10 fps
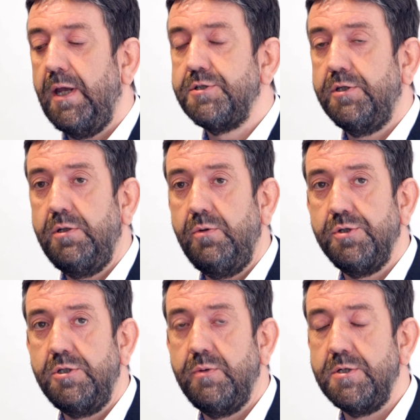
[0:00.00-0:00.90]

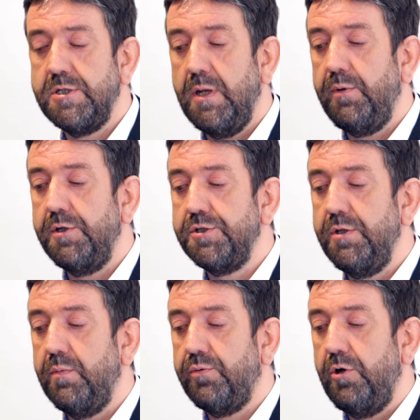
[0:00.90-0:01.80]
execution to establish
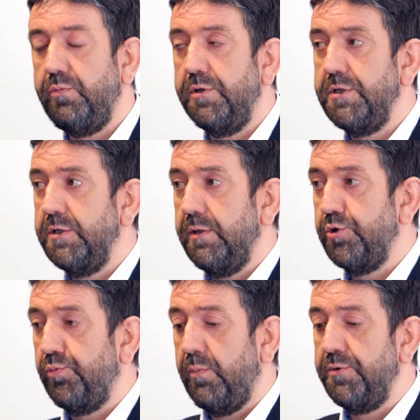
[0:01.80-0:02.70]
the appropriate
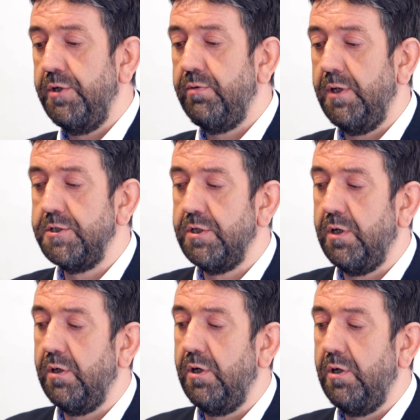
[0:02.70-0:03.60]
intellectual property rights
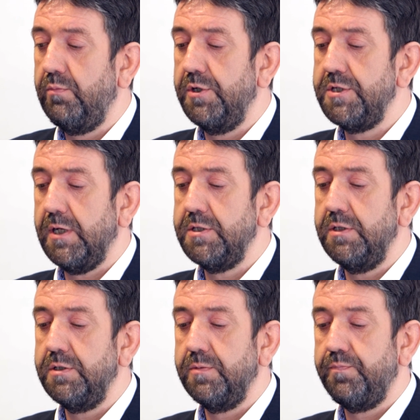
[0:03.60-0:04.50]
are protected.